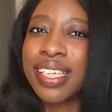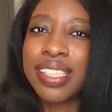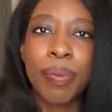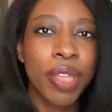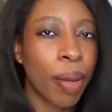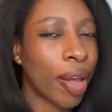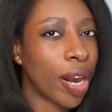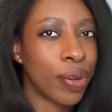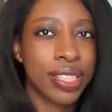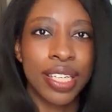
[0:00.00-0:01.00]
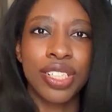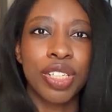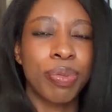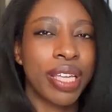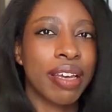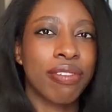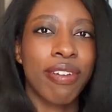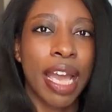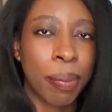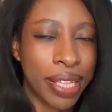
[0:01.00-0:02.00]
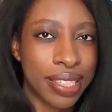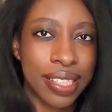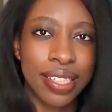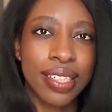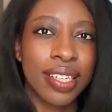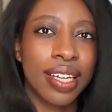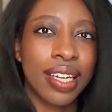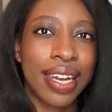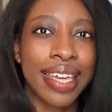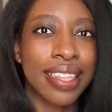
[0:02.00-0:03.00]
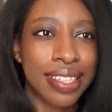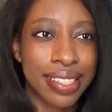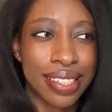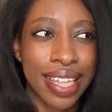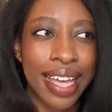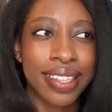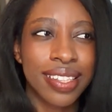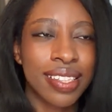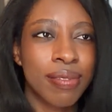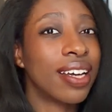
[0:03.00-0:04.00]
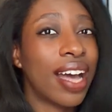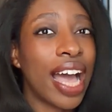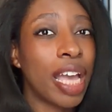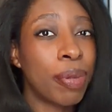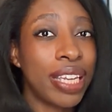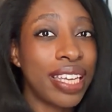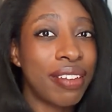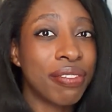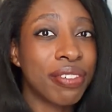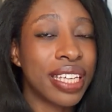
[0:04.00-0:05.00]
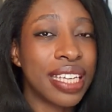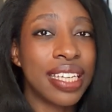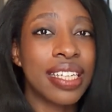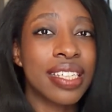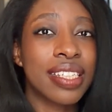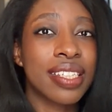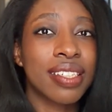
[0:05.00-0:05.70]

something about our attention being fragmented like this that I believe is